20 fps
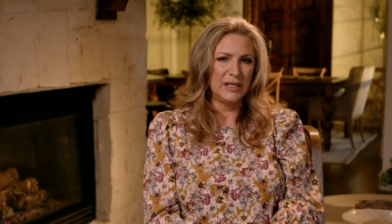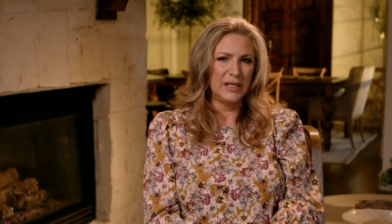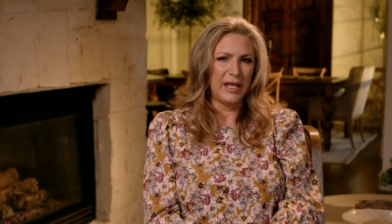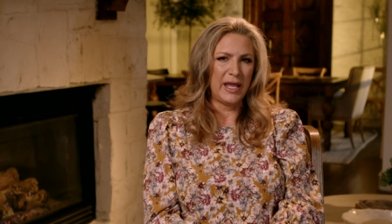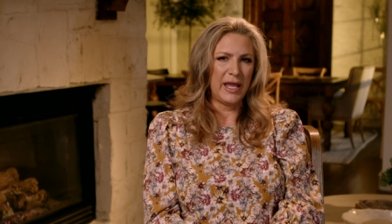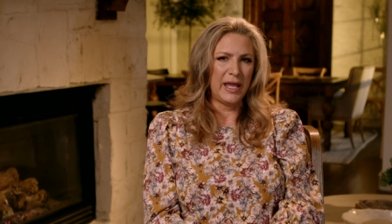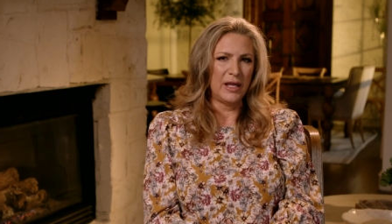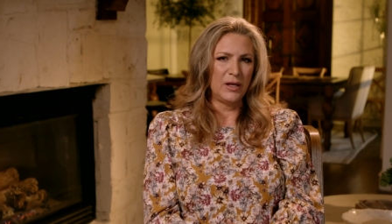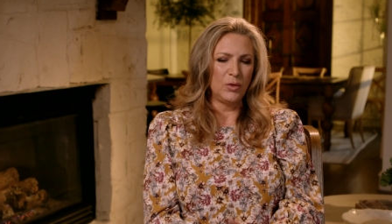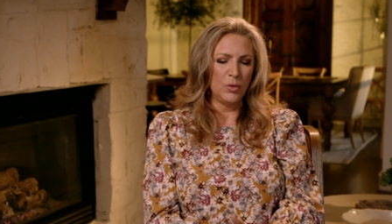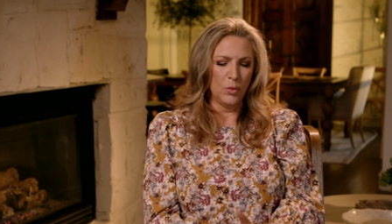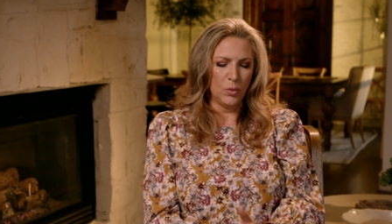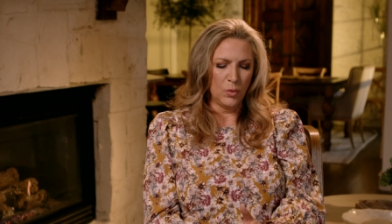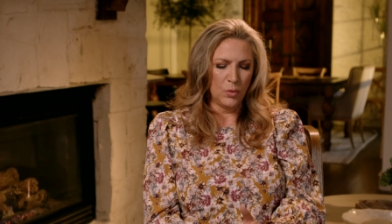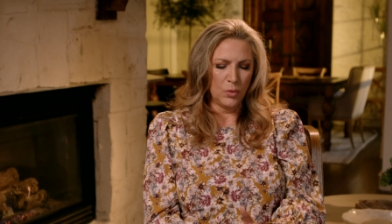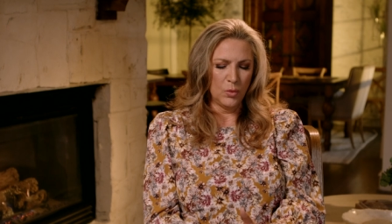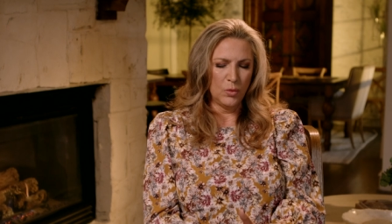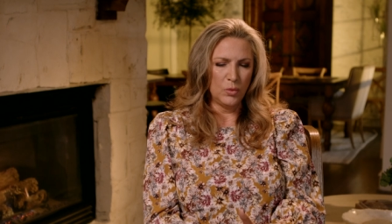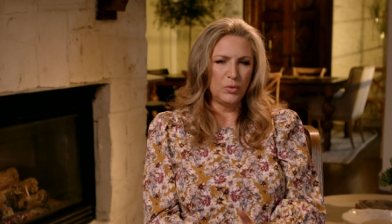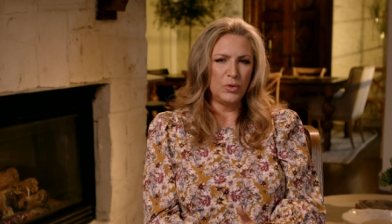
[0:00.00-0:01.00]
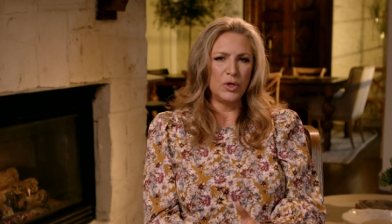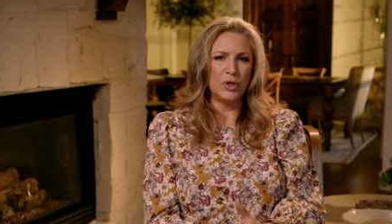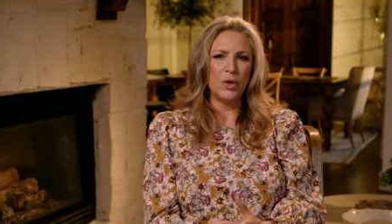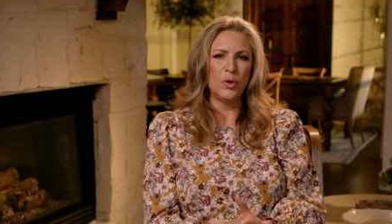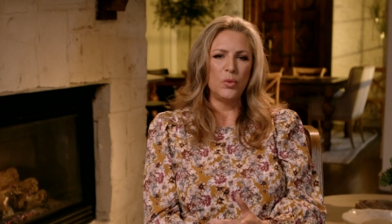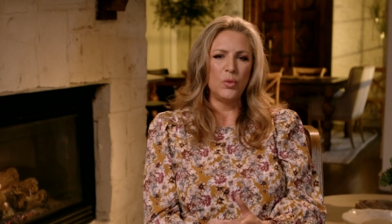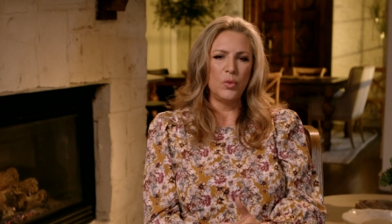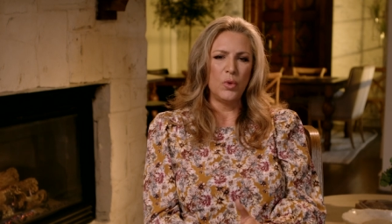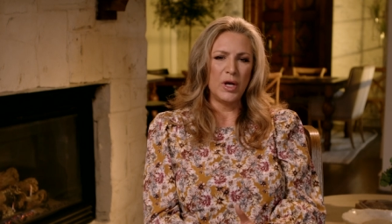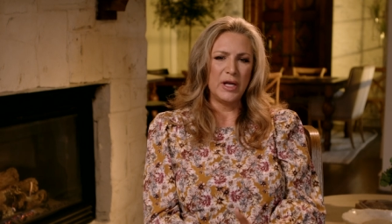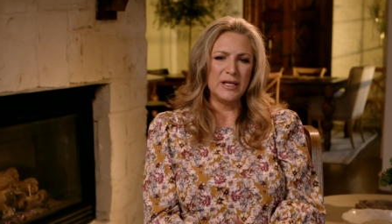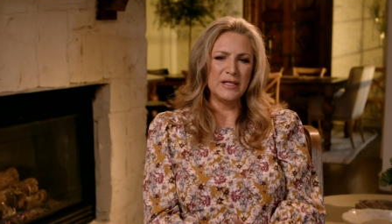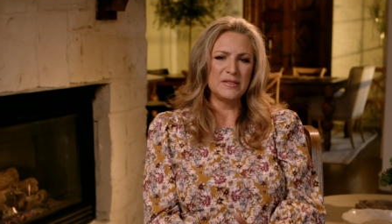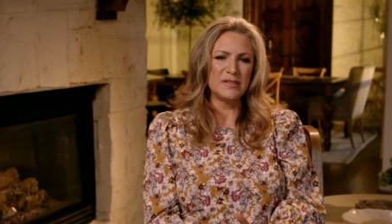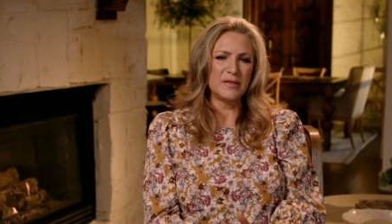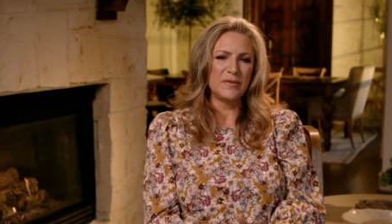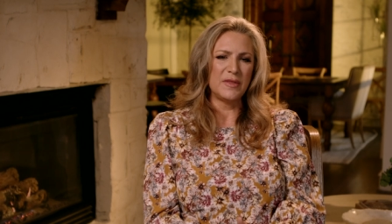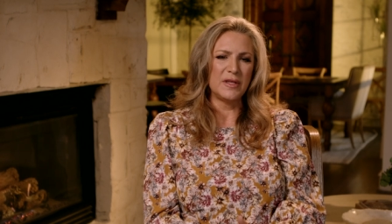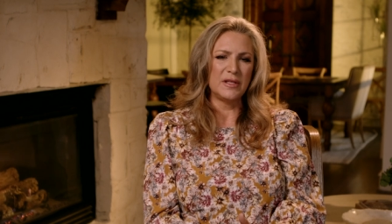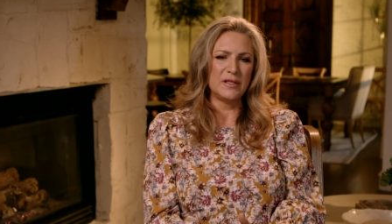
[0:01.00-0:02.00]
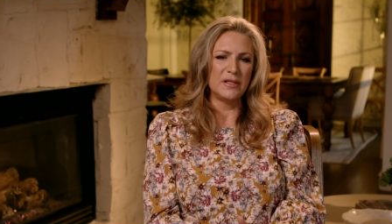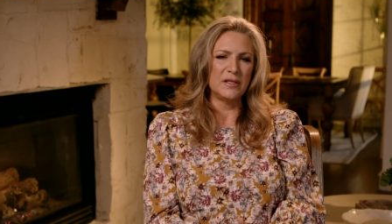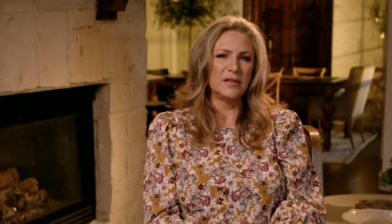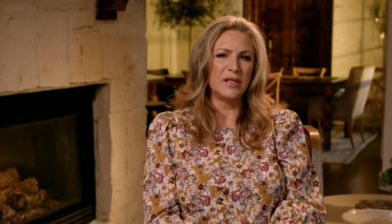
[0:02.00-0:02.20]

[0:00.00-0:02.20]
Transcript: and you know what is it that,